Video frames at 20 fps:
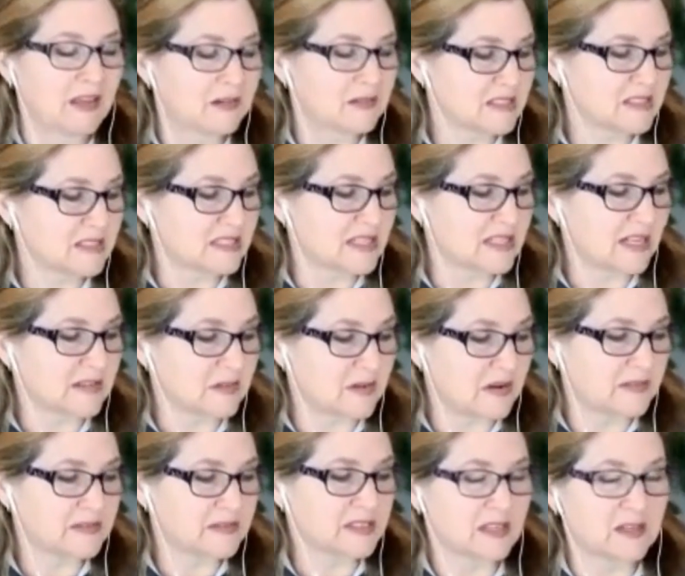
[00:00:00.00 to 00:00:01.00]
that was exactly
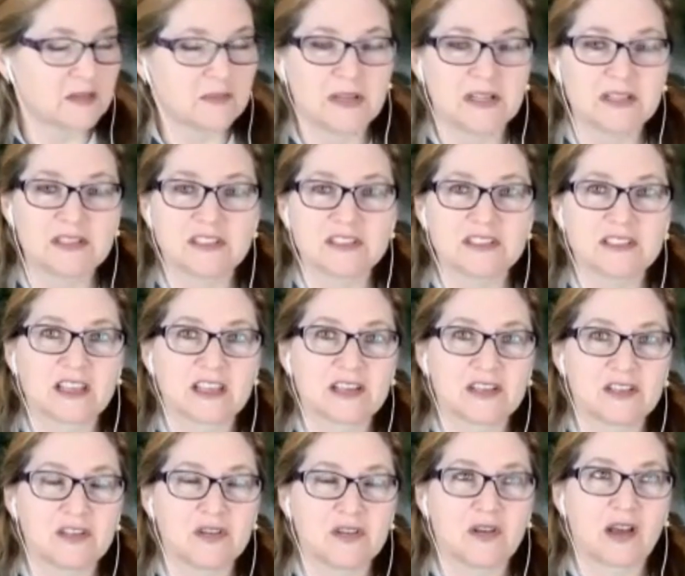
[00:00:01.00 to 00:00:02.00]
what I was going to mention. It's
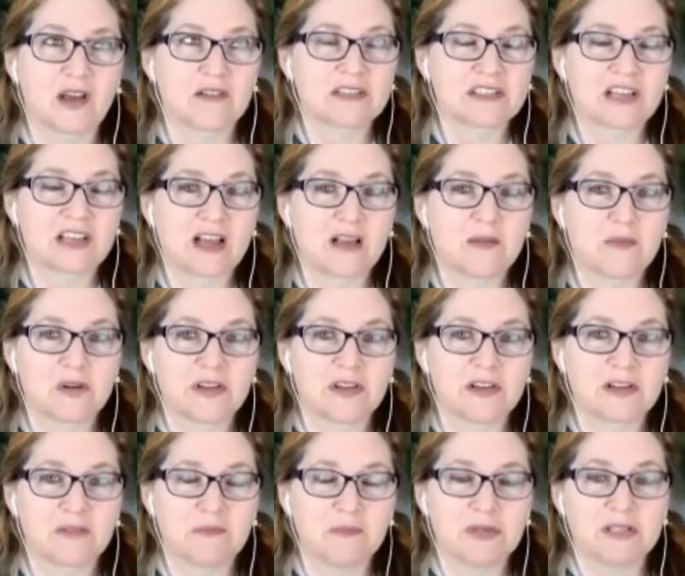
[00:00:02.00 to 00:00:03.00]
like, do you have a time where you
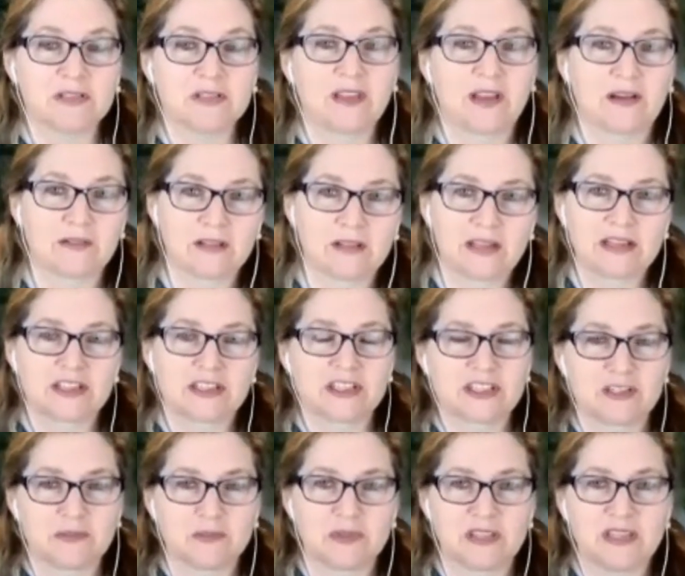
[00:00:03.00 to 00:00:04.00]
can build that
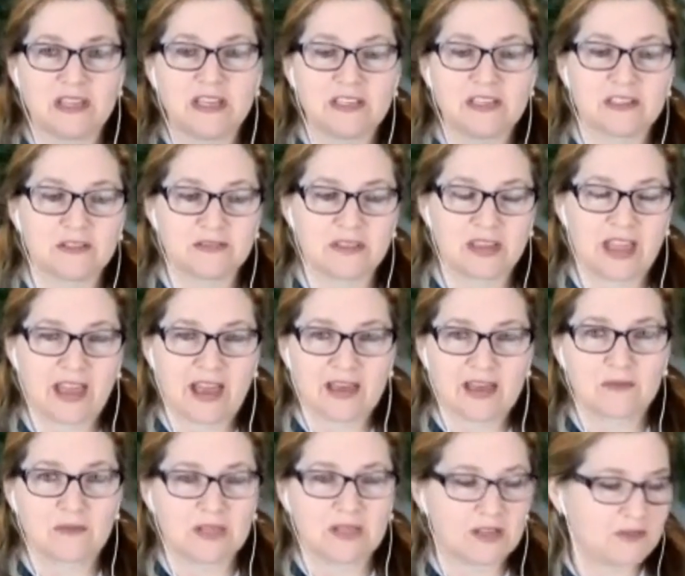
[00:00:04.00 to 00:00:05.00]
relationship with each of the
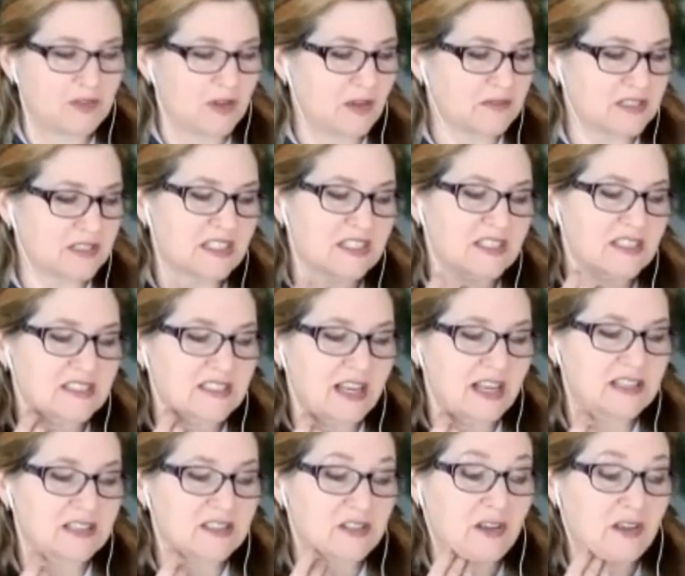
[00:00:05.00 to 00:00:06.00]
admin? If you have six
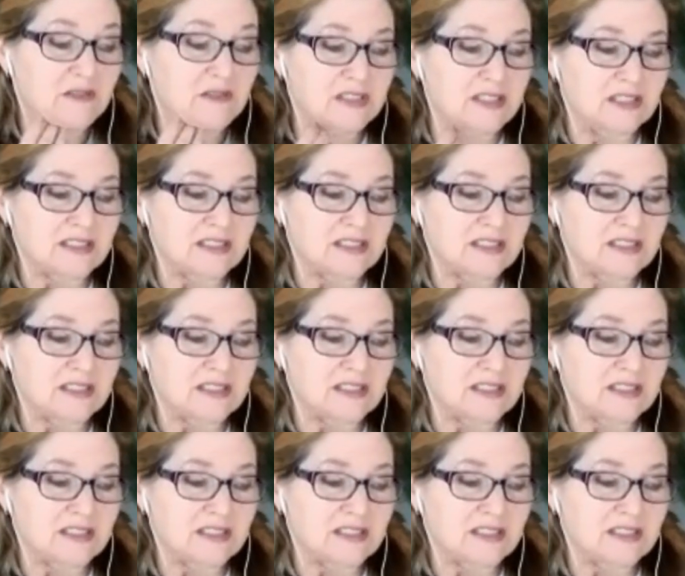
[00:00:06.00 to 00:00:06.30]
sites and you have mm-hmm.